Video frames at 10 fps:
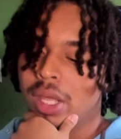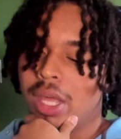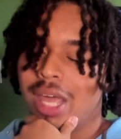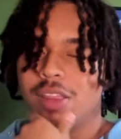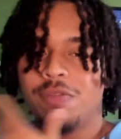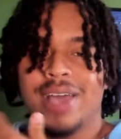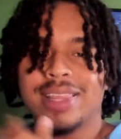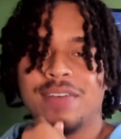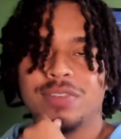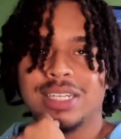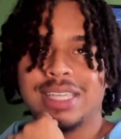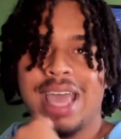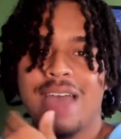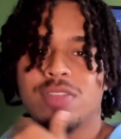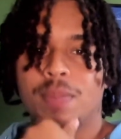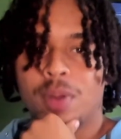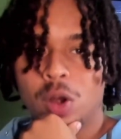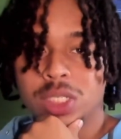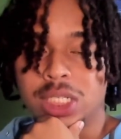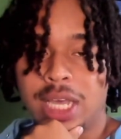And then the fact that I feel like they had the
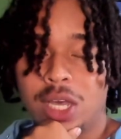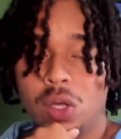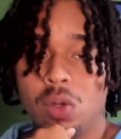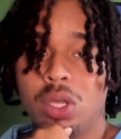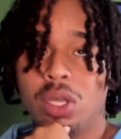personnel